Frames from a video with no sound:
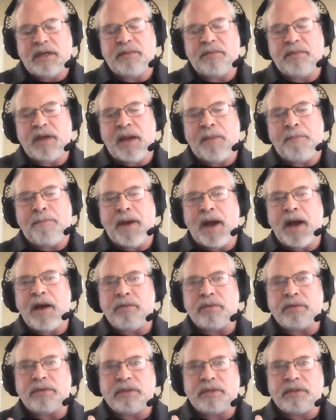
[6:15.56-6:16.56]

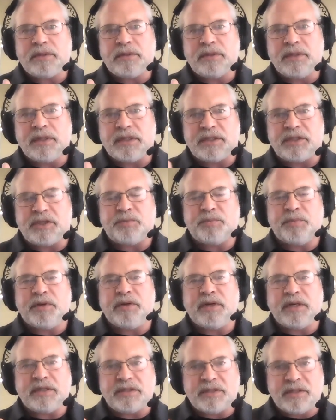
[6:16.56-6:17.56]
about the
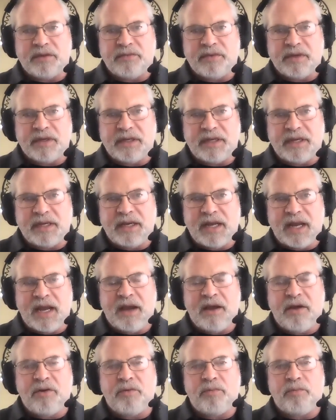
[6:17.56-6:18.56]
experience of it and
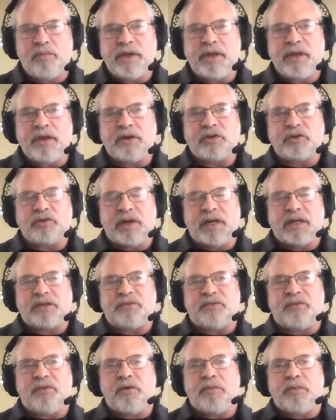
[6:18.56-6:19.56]
how we are
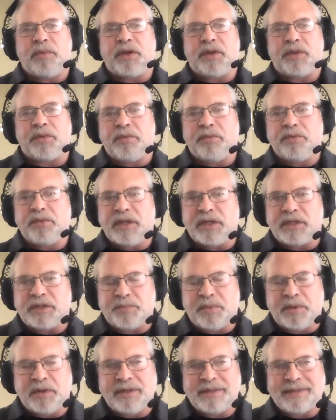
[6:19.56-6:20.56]
transforming through the
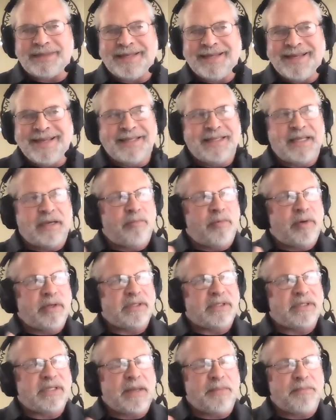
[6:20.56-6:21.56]
experience, that when
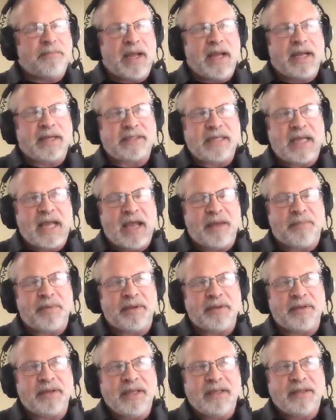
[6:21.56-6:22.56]
setbacks
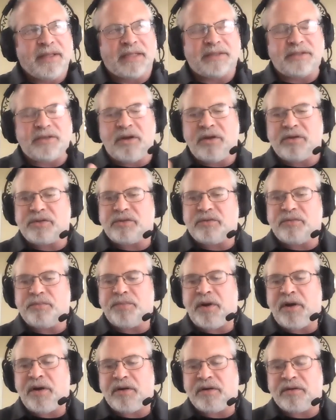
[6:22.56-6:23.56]
happen, that's also
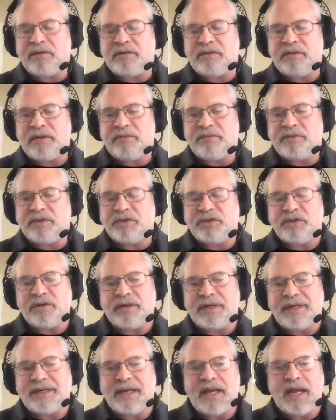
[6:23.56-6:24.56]
part of the
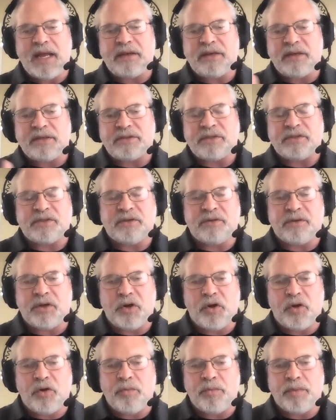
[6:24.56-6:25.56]
journey, not necessarily
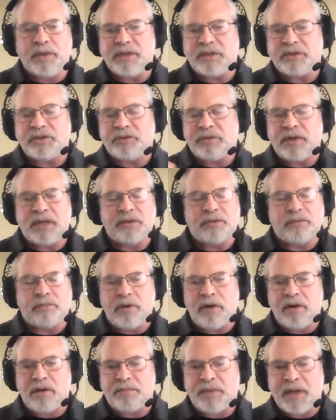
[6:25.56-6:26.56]
an omen that you're on the
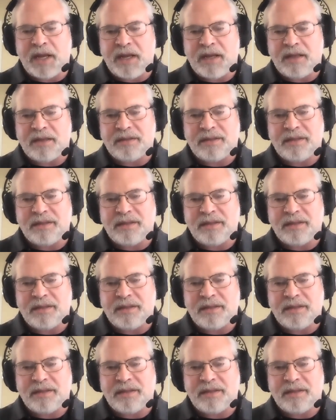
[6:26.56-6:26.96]
wrong path